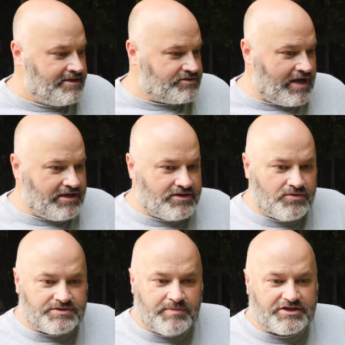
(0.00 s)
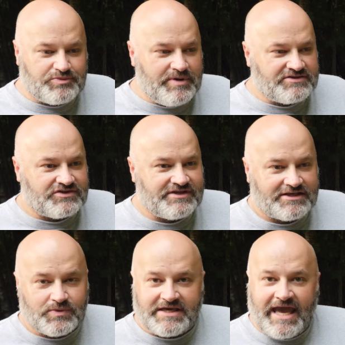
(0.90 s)
trying to do as much business
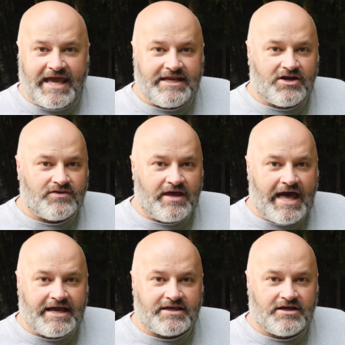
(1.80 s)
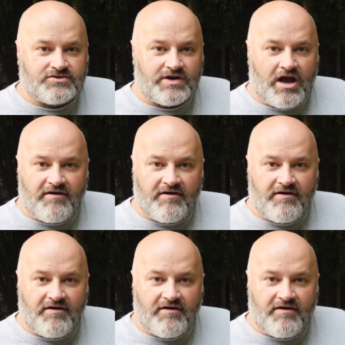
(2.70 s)
as we can here in the high country,